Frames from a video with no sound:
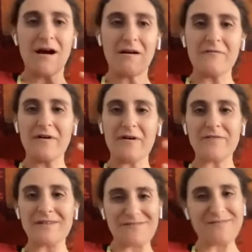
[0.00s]
of
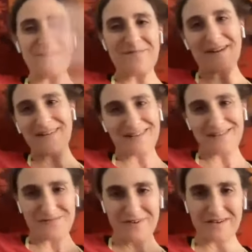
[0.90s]
the history that Monica
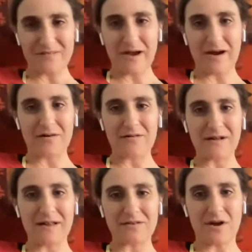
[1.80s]
has written about
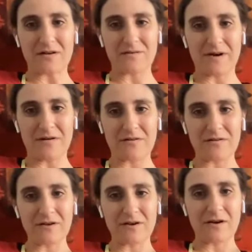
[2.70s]
and talked about
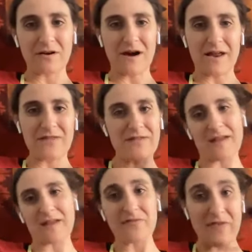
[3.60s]
earlier. I
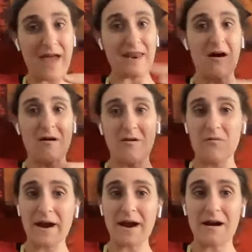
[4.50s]
think then are
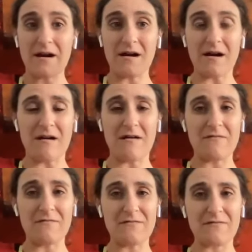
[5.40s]
aware
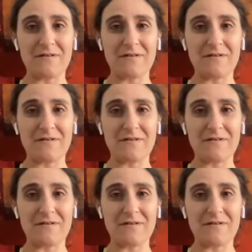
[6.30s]
of